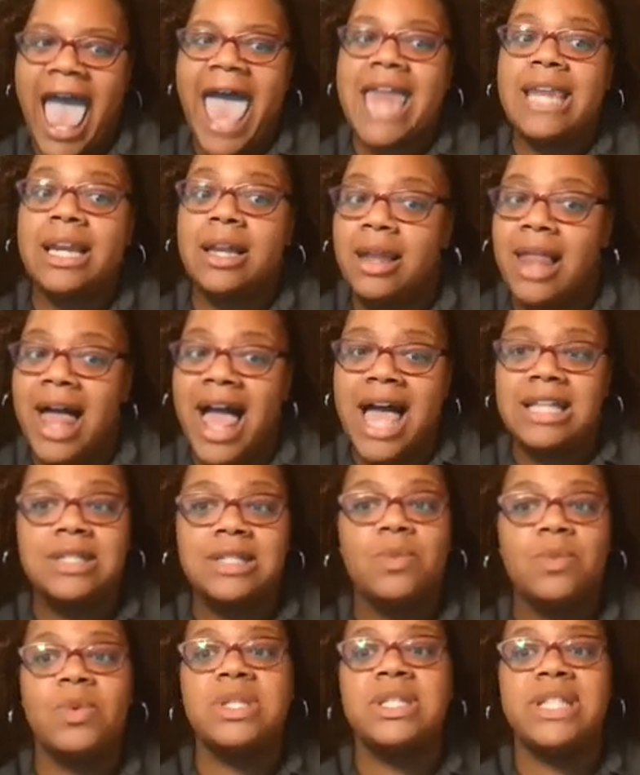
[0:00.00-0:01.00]
and class
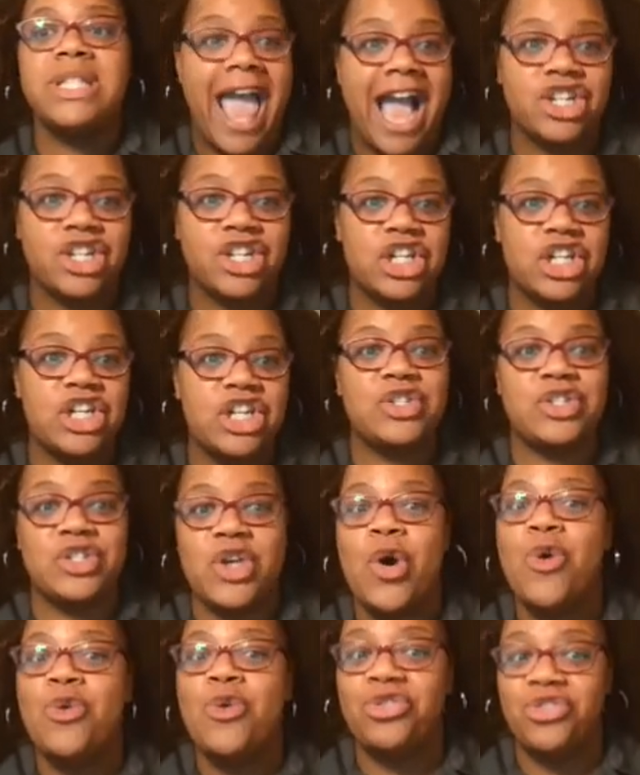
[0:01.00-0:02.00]
was actually
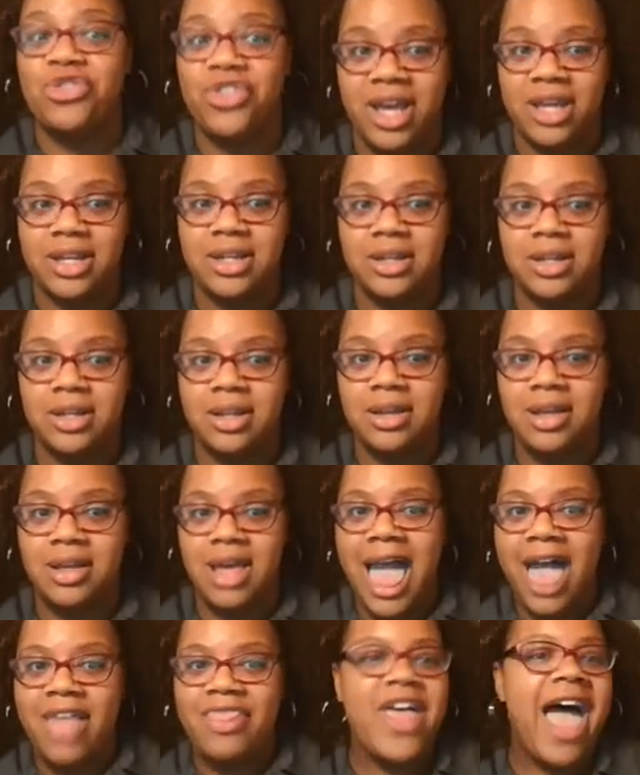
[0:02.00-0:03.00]
so fun.
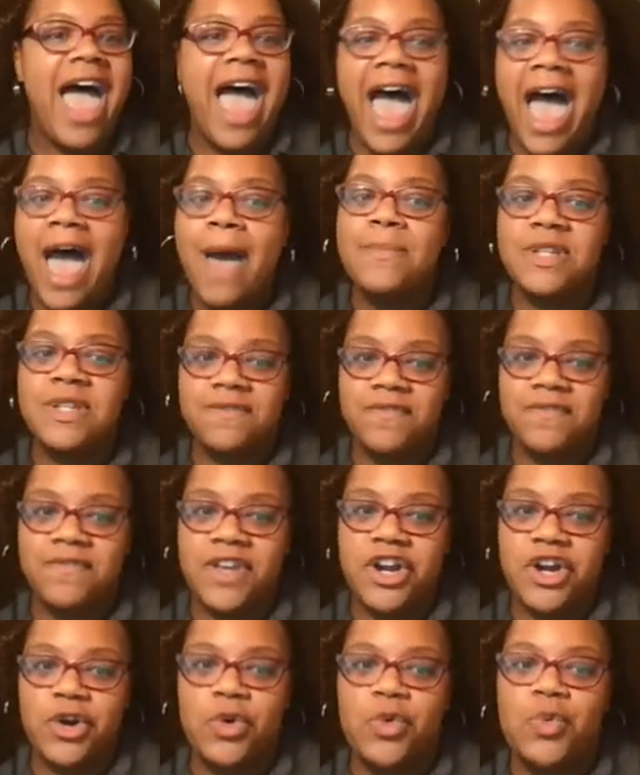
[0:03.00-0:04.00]
The
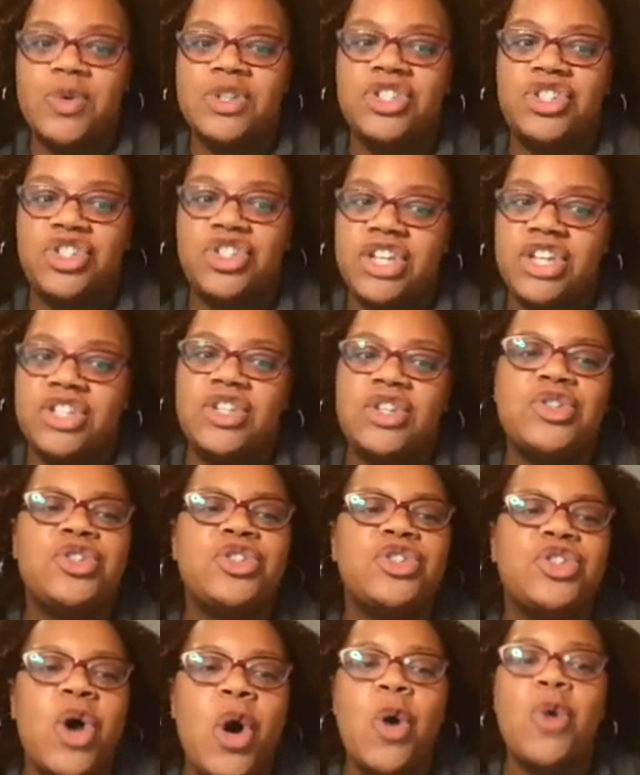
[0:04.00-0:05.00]
atmosphere was just
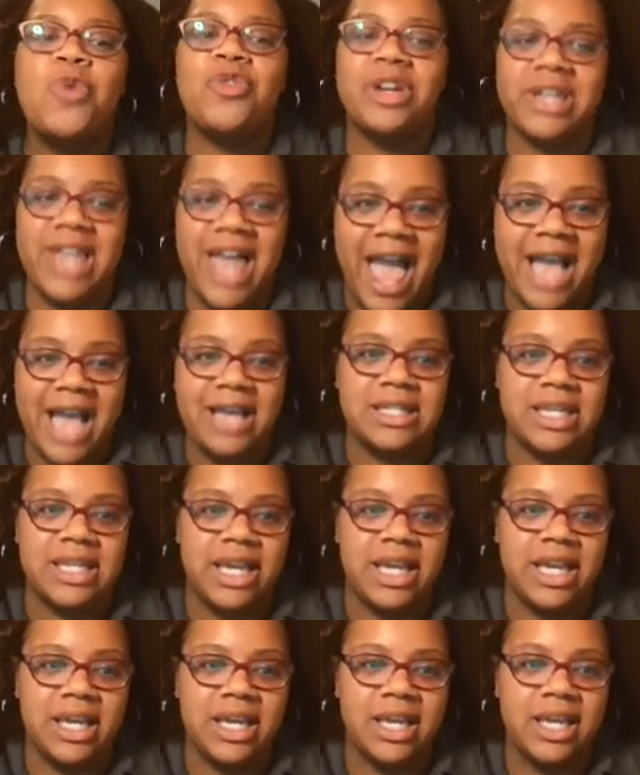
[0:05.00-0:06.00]
so
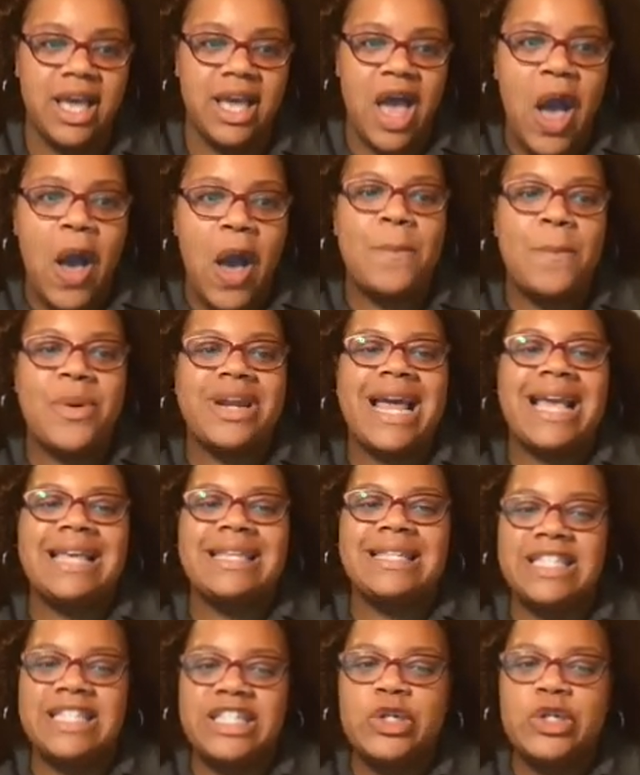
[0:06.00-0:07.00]
relaxing, but I
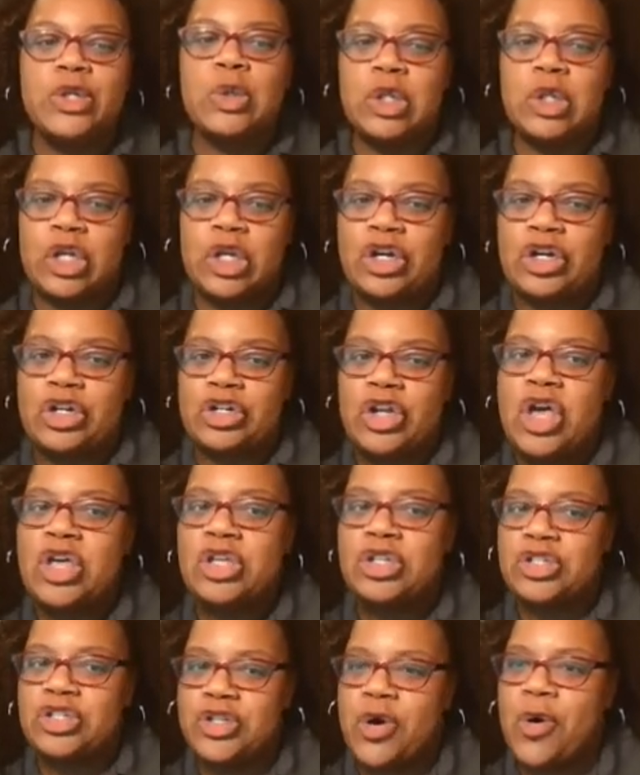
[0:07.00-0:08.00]
still learned
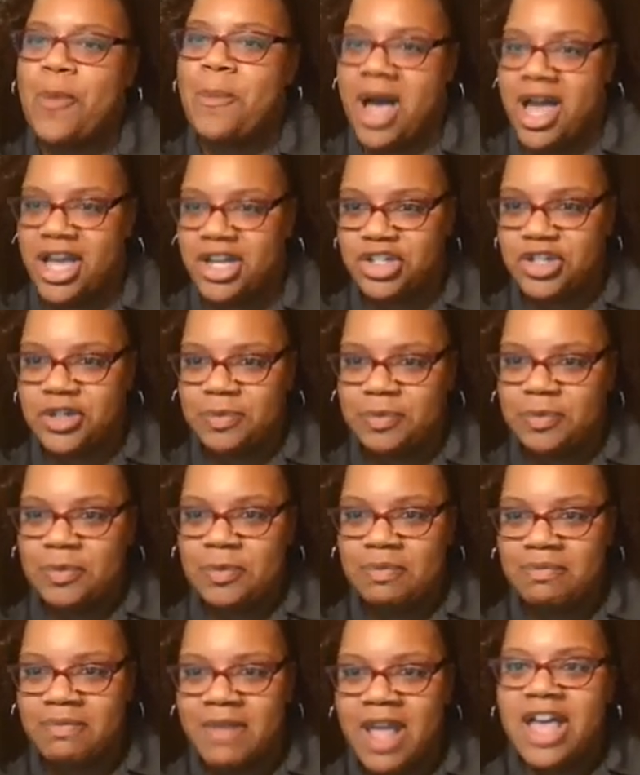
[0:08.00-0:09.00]
so much.
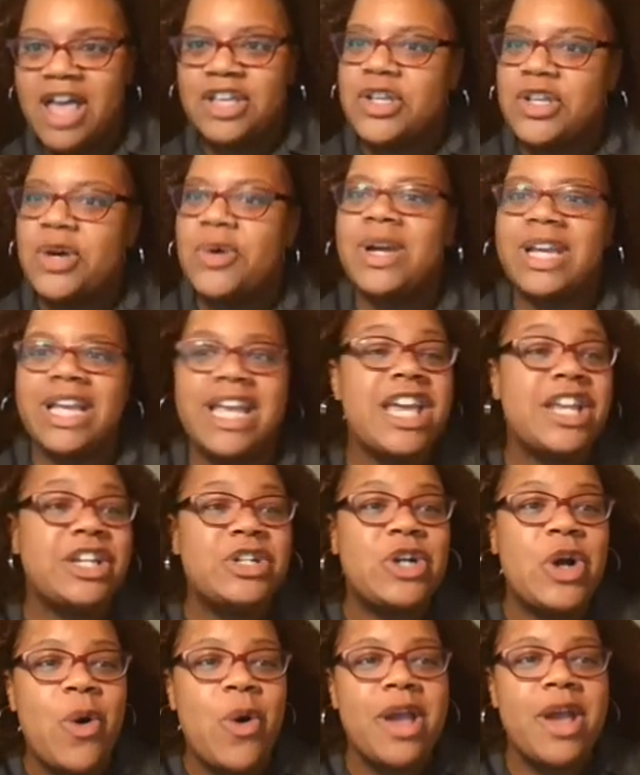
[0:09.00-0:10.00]
So again,
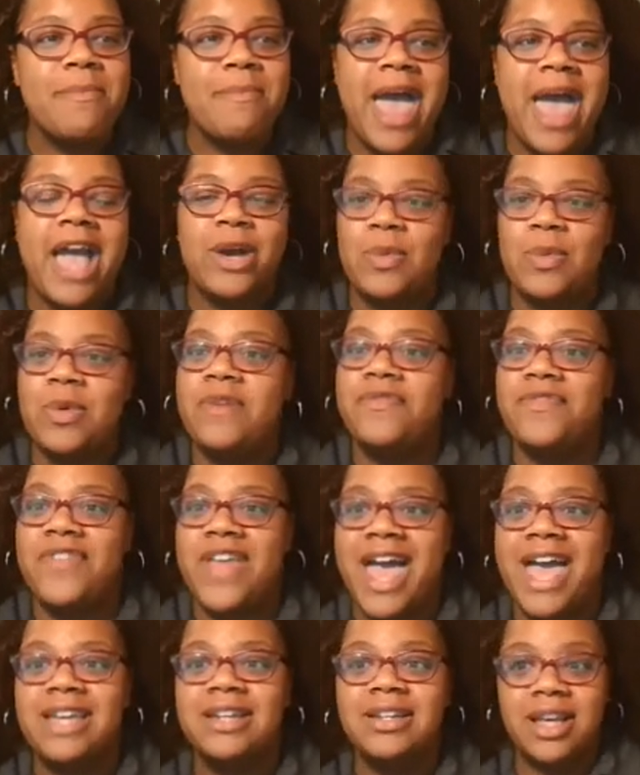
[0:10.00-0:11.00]
going back with
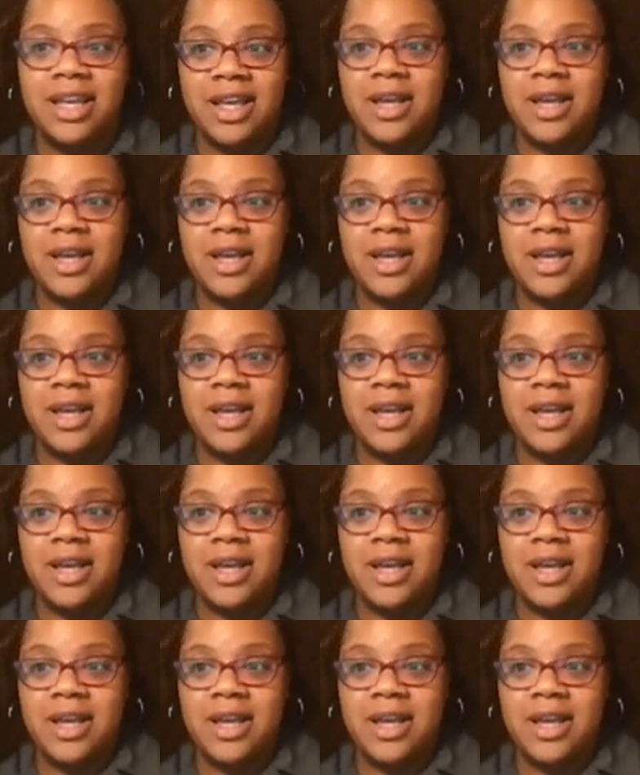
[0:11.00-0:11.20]
that,